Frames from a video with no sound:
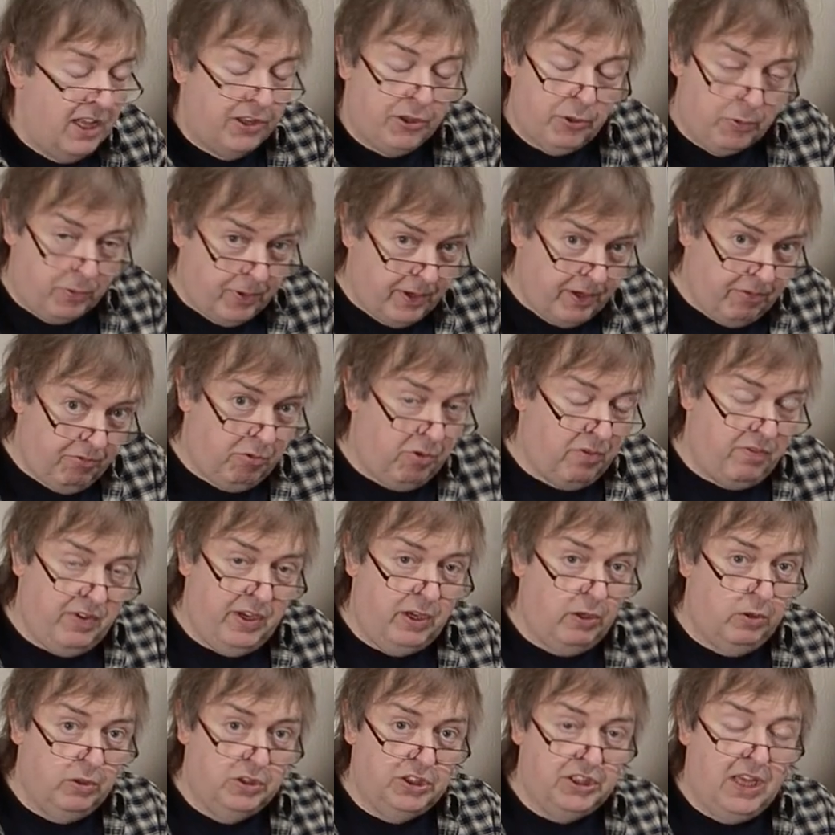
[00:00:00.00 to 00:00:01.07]
The written
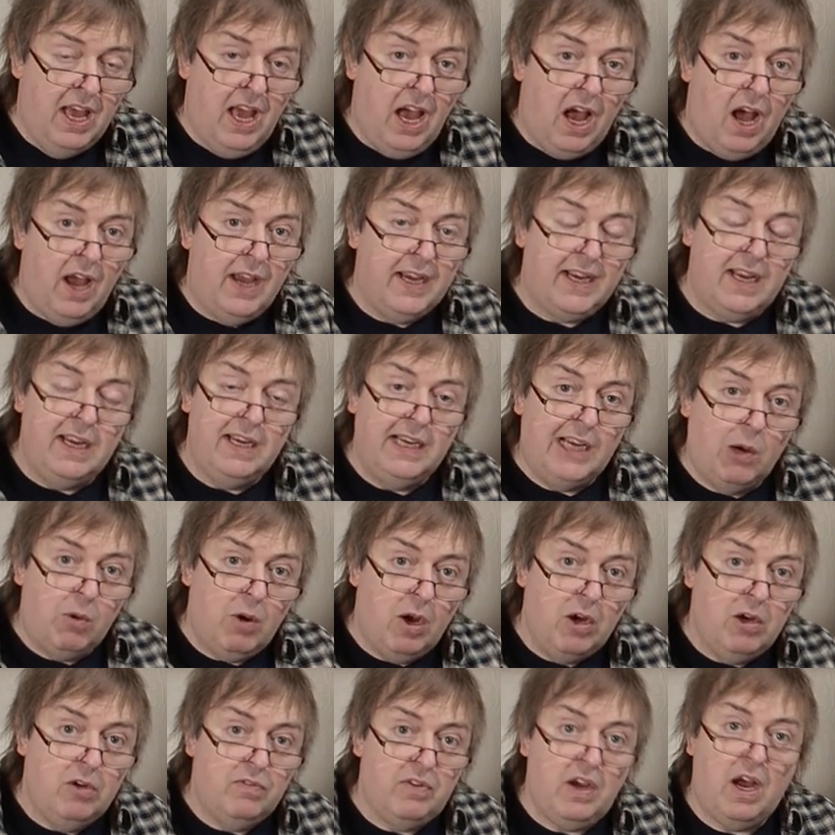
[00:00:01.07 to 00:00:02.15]
reviews I can go
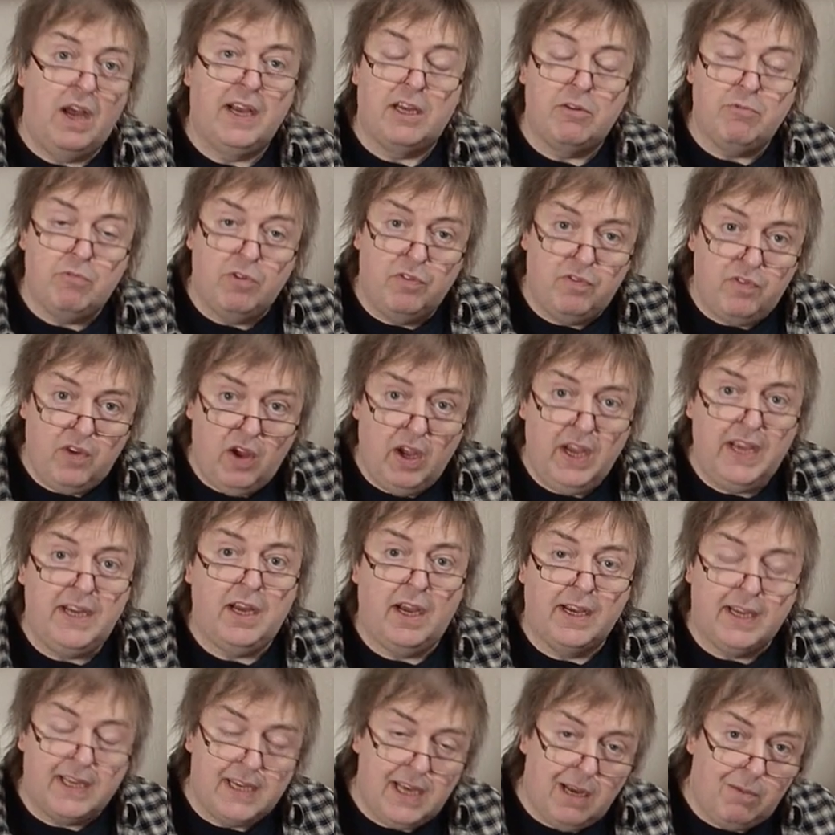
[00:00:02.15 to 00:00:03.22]
over, I can refine,
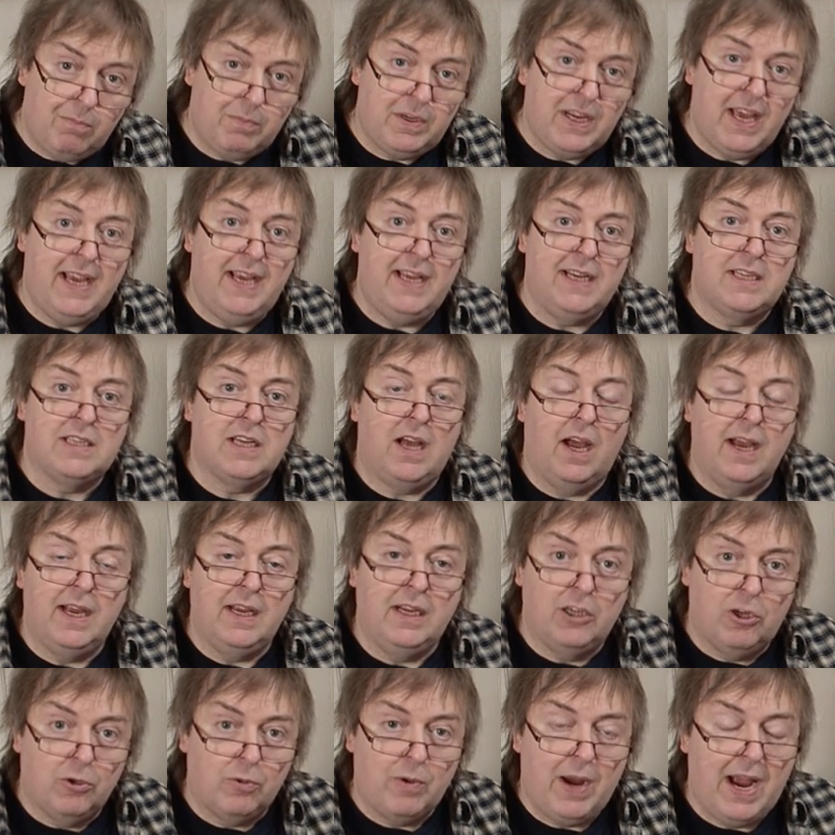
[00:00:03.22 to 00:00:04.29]
I can update, I
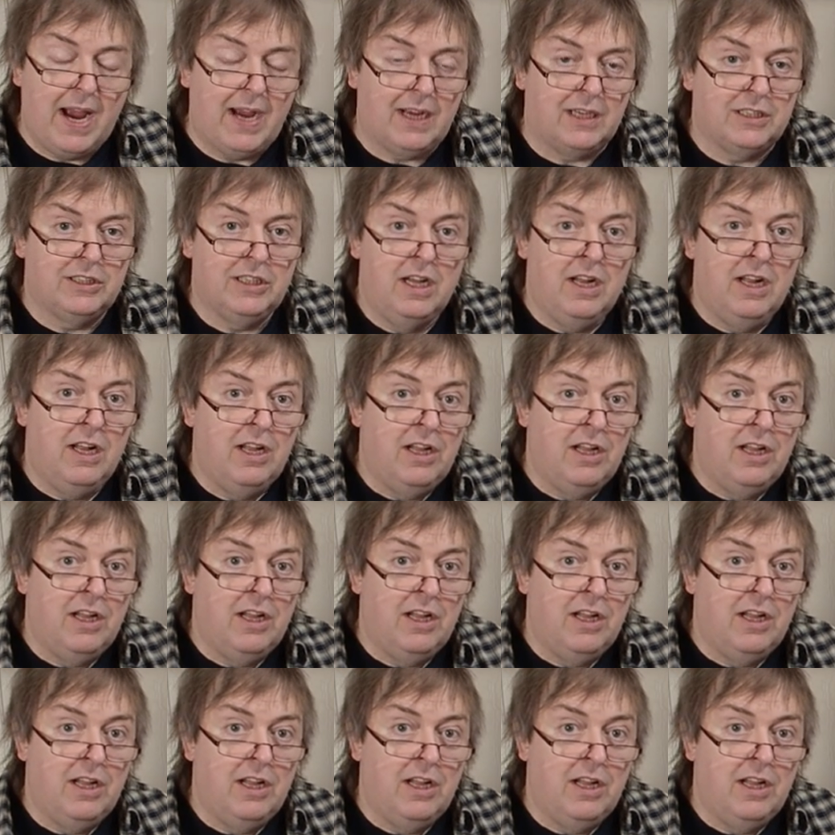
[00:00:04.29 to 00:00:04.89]
can correct.